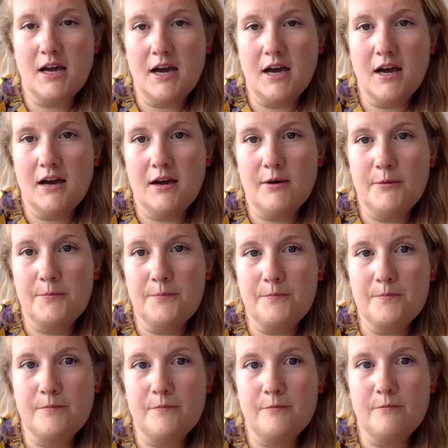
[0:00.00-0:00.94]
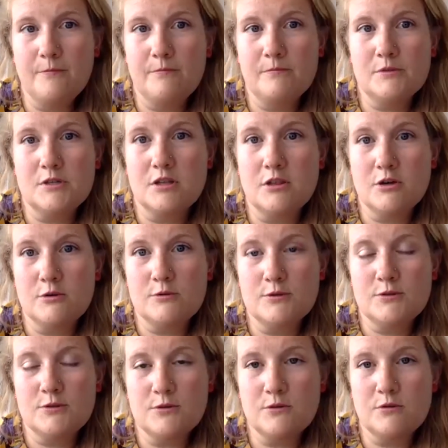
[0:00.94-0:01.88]
to
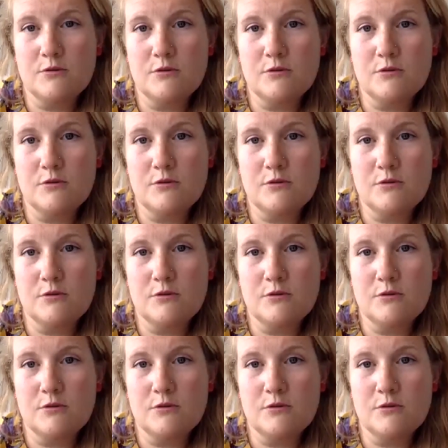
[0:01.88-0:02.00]
those